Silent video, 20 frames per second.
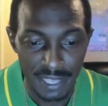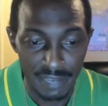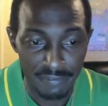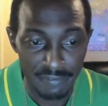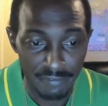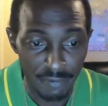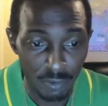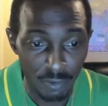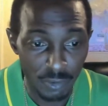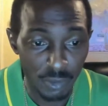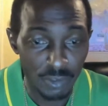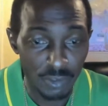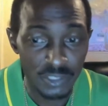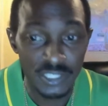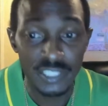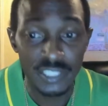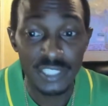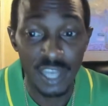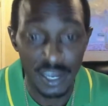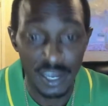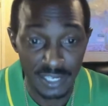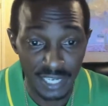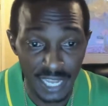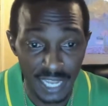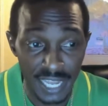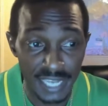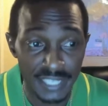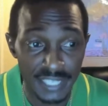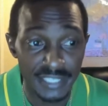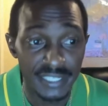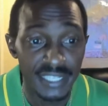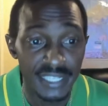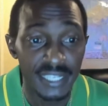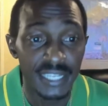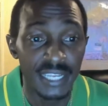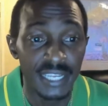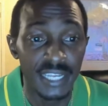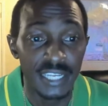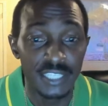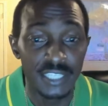and photos that's online.
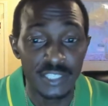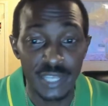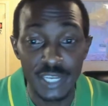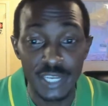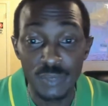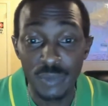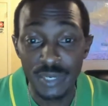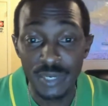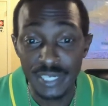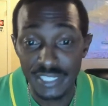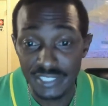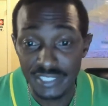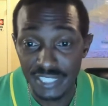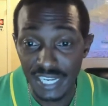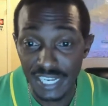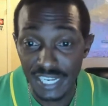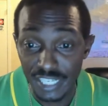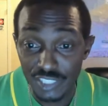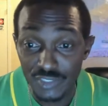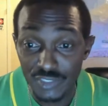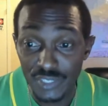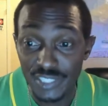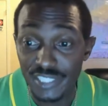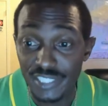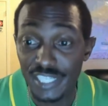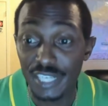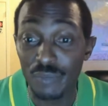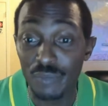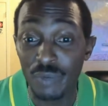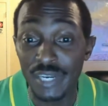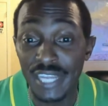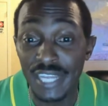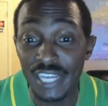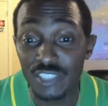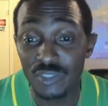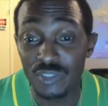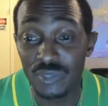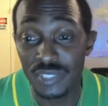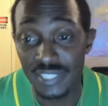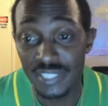So anyone that's interested and want to
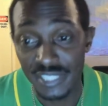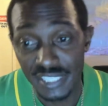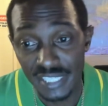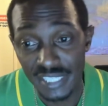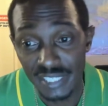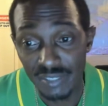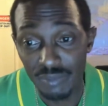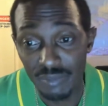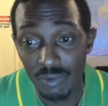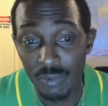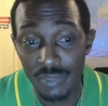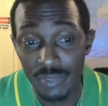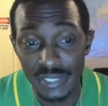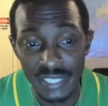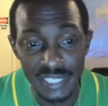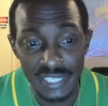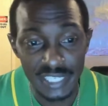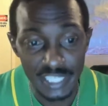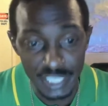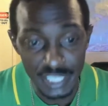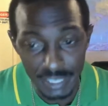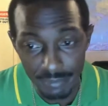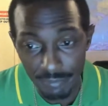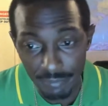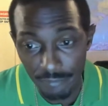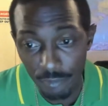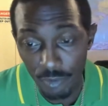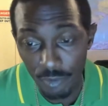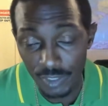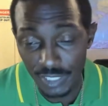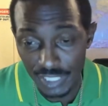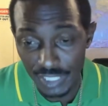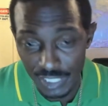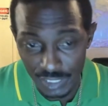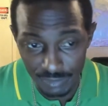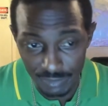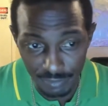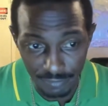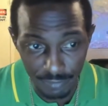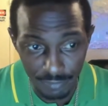actually see what we did the year before, the
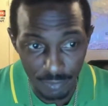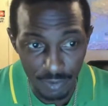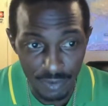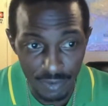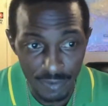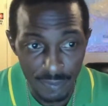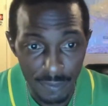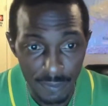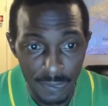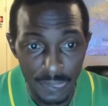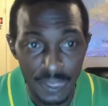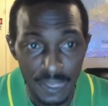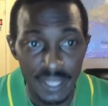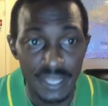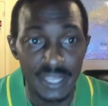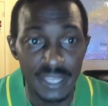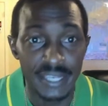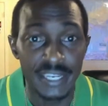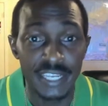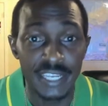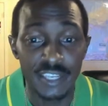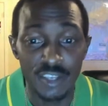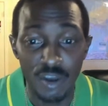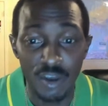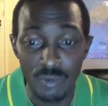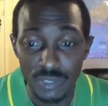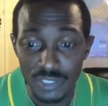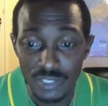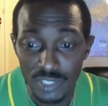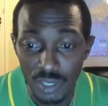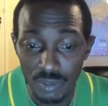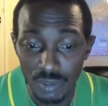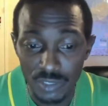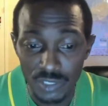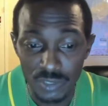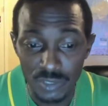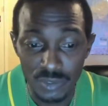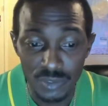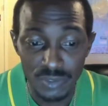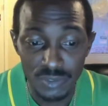years before, they can always go
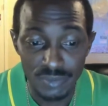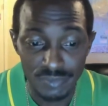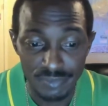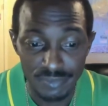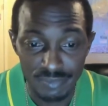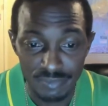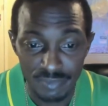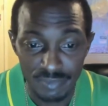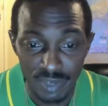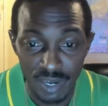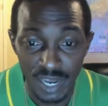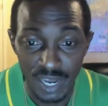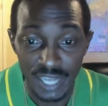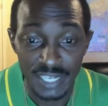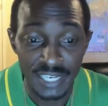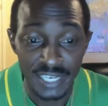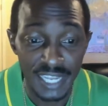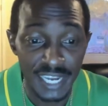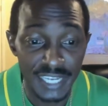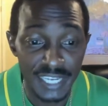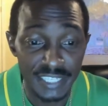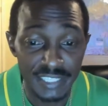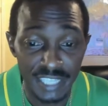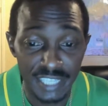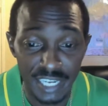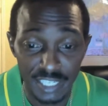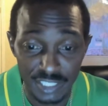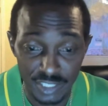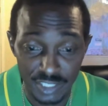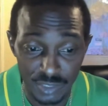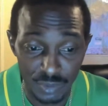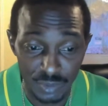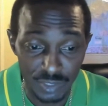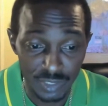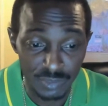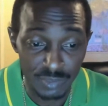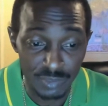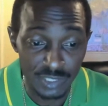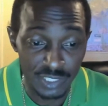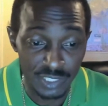to our online
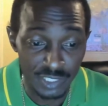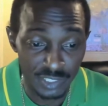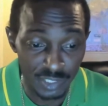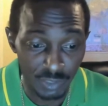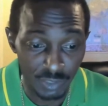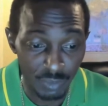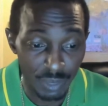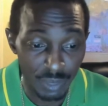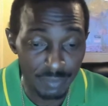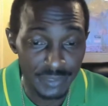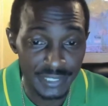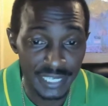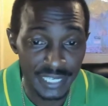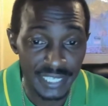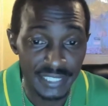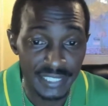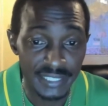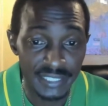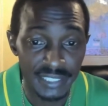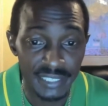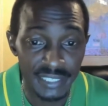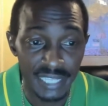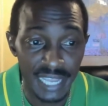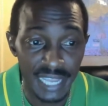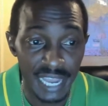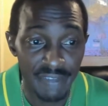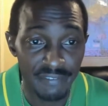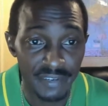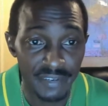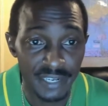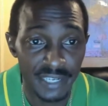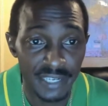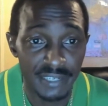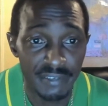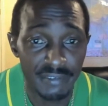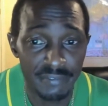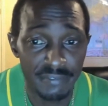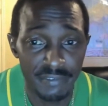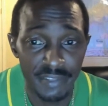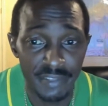source, which is the website
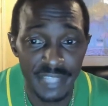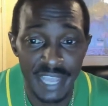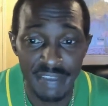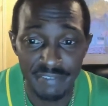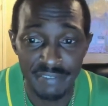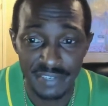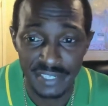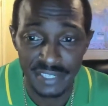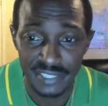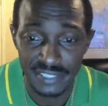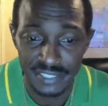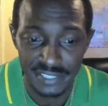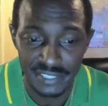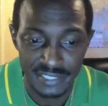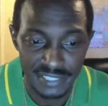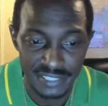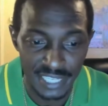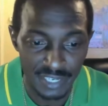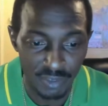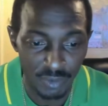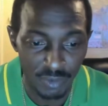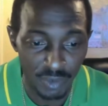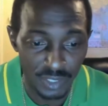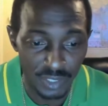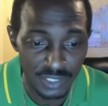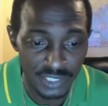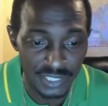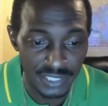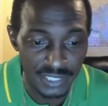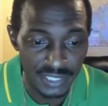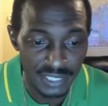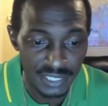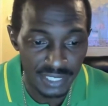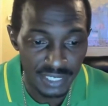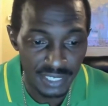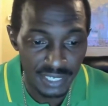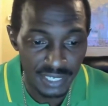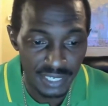africafortheafricans.org.